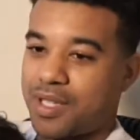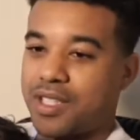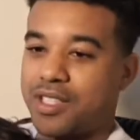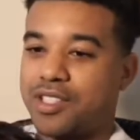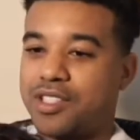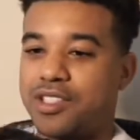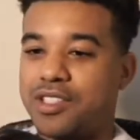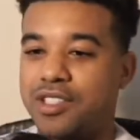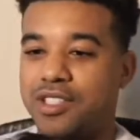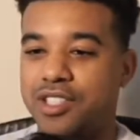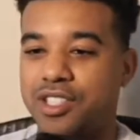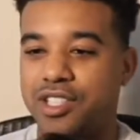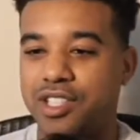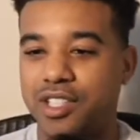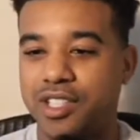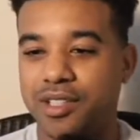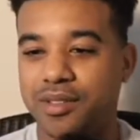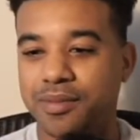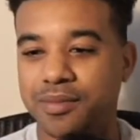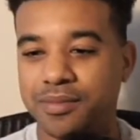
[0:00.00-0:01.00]
she took a
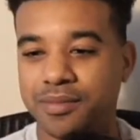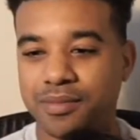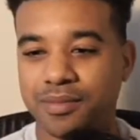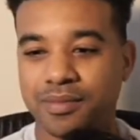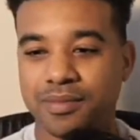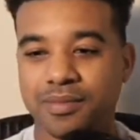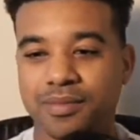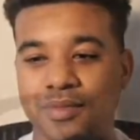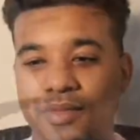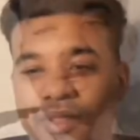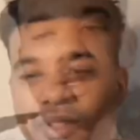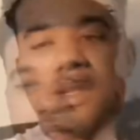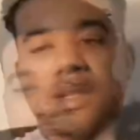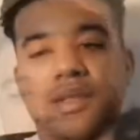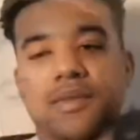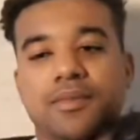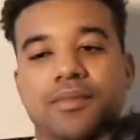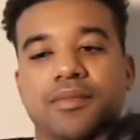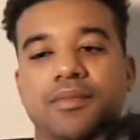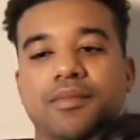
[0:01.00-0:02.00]
shit. But
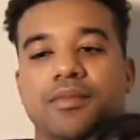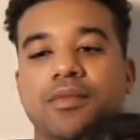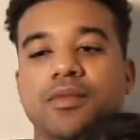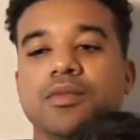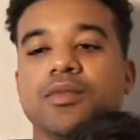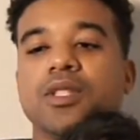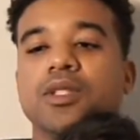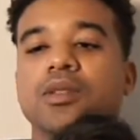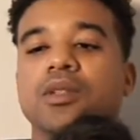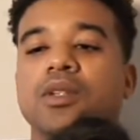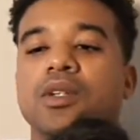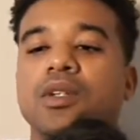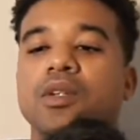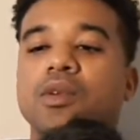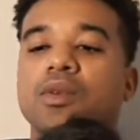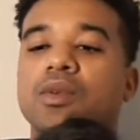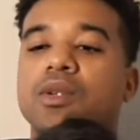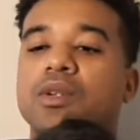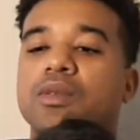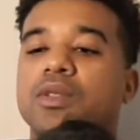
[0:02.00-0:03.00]

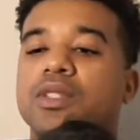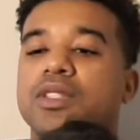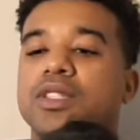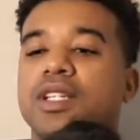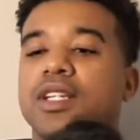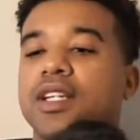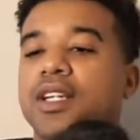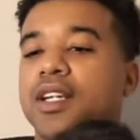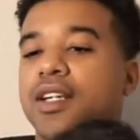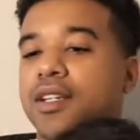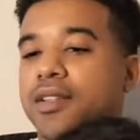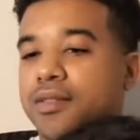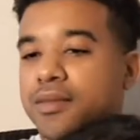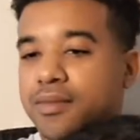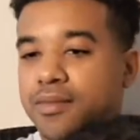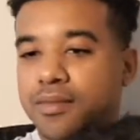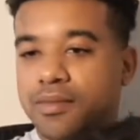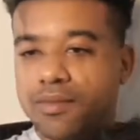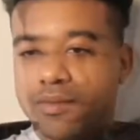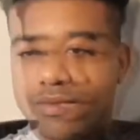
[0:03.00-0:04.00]
where was I at?
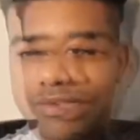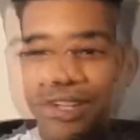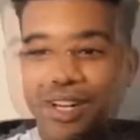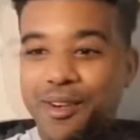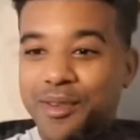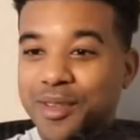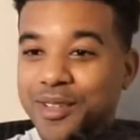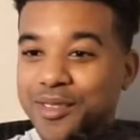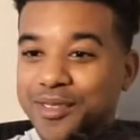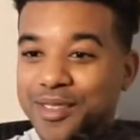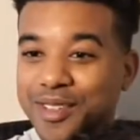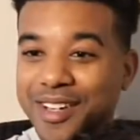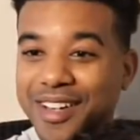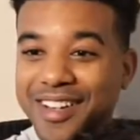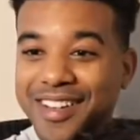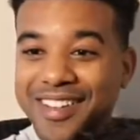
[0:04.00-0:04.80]
I really forgot.